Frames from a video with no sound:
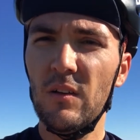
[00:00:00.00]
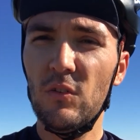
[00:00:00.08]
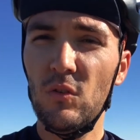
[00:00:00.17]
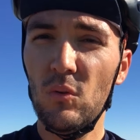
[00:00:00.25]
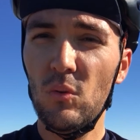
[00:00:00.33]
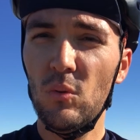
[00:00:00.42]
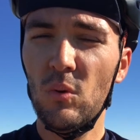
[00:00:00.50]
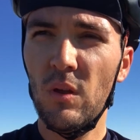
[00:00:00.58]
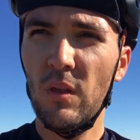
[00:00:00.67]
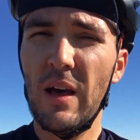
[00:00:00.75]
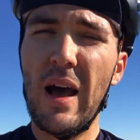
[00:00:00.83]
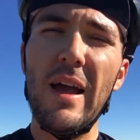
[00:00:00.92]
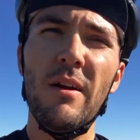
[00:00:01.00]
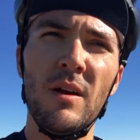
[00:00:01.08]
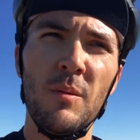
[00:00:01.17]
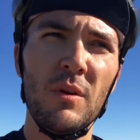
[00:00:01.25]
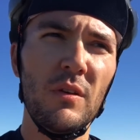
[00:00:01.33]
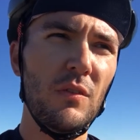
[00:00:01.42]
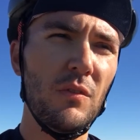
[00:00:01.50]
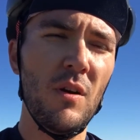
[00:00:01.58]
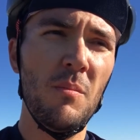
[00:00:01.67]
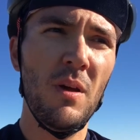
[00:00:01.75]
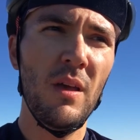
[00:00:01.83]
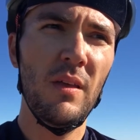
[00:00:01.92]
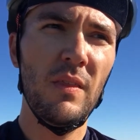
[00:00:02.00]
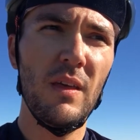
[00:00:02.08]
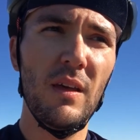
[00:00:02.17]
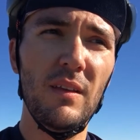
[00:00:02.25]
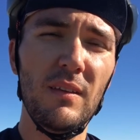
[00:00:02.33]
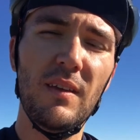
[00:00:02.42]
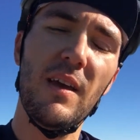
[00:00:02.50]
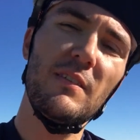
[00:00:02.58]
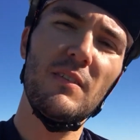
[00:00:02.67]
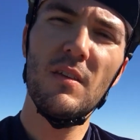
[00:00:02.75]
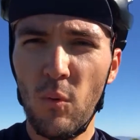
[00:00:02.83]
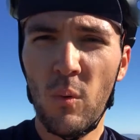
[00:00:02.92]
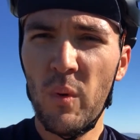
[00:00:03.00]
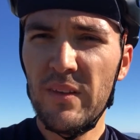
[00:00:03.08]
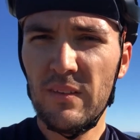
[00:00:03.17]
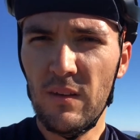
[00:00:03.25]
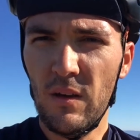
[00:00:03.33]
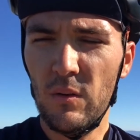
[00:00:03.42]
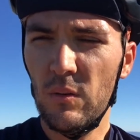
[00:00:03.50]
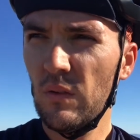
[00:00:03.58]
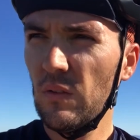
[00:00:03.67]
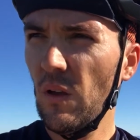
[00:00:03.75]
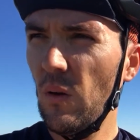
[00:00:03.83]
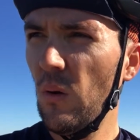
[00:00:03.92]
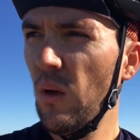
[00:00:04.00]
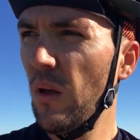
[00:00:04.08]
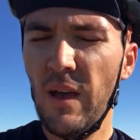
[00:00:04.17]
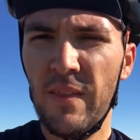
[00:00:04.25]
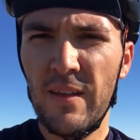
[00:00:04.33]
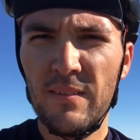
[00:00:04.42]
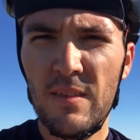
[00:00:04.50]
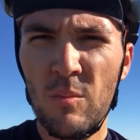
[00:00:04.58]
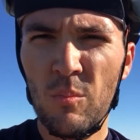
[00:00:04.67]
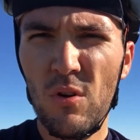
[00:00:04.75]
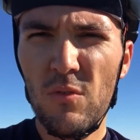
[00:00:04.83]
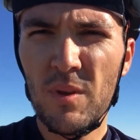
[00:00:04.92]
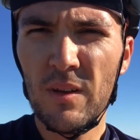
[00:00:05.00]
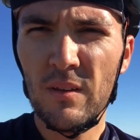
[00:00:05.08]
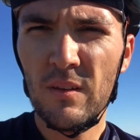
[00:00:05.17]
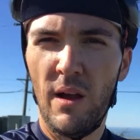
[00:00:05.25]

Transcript: to the higher numbers from the test 4 weeks ago. So, and that's the improvement.